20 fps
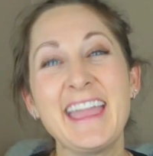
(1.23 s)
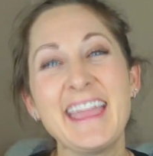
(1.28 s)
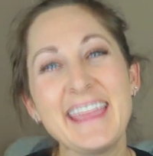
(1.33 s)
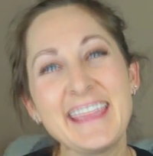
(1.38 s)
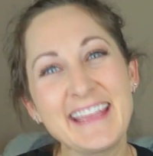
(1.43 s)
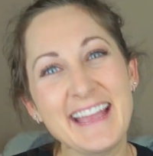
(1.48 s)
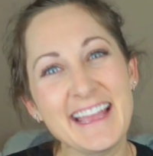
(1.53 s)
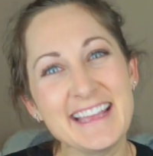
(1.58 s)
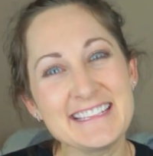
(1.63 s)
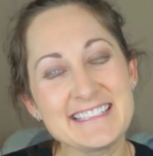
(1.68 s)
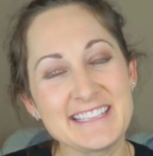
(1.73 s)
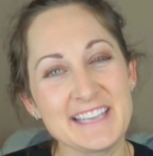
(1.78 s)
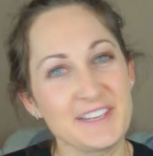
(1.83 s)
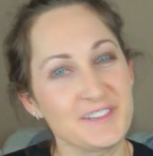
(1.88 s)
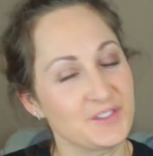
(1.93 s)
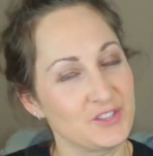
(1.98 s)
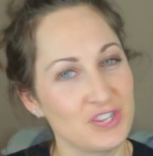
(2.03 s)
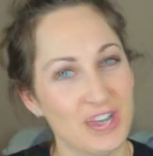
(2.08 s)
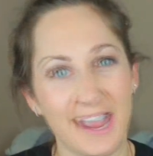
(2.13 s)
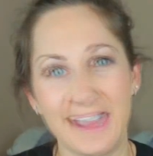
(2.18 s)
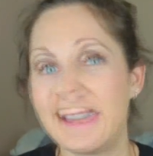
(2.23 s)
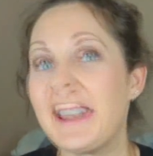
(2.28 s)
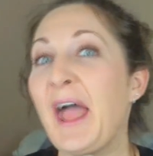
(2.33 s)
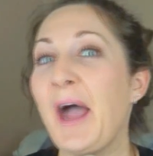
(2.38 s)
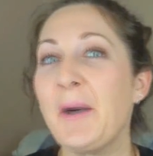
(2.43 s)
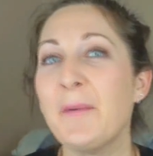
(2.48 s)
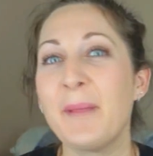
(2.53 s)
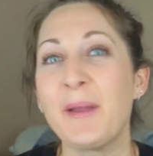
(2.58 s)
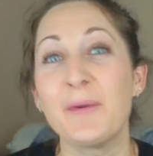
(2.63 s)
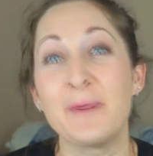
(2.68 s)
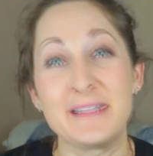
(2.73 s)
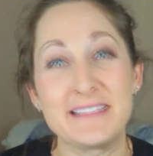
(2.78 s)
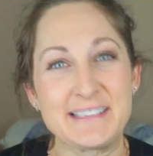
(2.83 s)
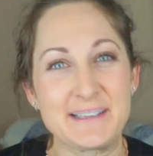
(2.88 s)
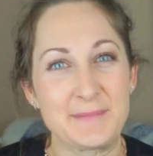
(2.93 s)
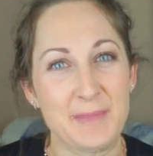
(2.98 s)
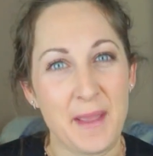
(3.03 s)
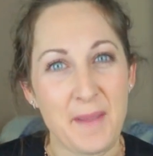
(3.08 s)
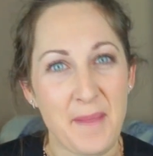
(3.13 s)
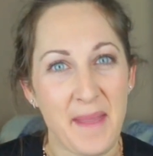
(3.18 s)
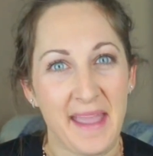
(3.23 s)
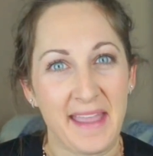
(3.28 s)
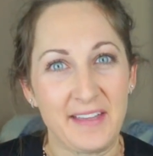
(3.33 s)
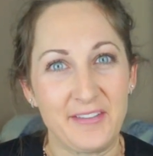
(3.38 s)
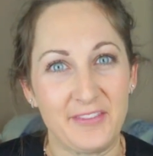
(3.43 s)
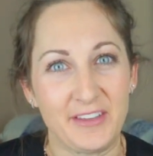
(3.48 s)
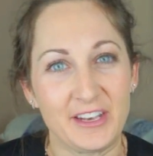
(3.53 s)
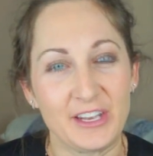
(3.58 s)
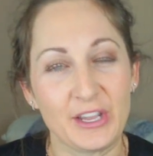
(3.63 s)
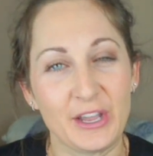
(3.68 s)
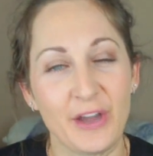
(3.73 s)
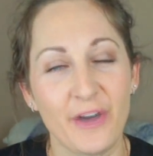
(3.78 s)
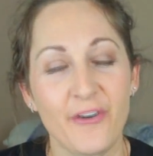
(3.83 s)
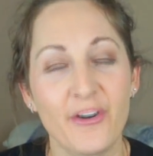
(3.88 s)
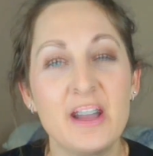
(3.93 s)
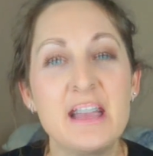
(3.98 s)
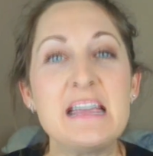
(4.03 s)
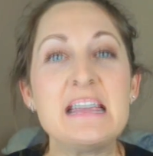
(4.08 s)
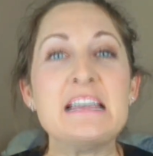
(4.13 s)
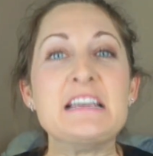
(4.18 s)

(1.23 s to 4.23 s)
Hey guys, thanks for checking out my what's in my bag video.